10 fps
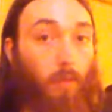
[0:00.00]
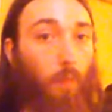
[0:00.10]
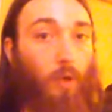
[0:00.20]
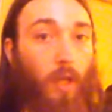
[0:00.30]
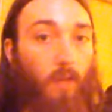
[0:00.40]

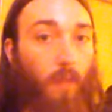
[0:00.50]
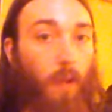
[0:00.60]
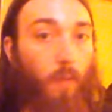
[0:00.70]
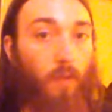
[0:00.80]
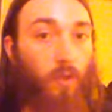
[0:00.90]
pretty heavily
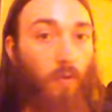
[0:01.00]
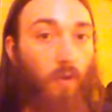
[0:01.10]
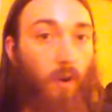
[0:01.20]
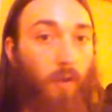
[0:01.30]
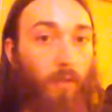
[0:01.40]
armored so
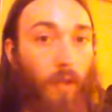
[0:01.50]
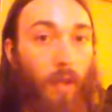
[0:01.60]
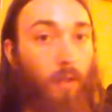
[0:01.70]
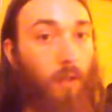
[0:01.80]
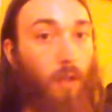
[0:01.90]
far, aren't they?
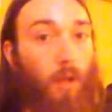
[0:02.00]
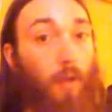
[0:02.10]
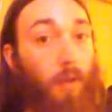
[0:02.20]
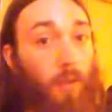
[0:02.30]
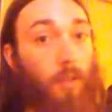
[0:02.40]

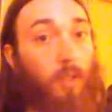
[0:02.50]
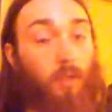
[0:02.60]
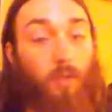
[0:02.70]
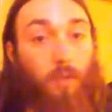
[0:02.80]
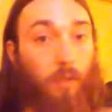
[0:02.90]
This
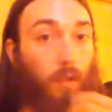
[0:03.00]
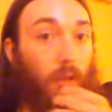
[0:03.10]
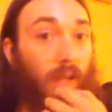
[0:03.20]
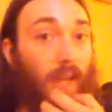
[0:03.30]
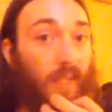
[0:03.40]
is,
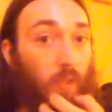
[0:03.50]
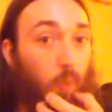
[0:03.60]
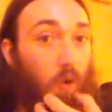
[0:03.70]
yes, it's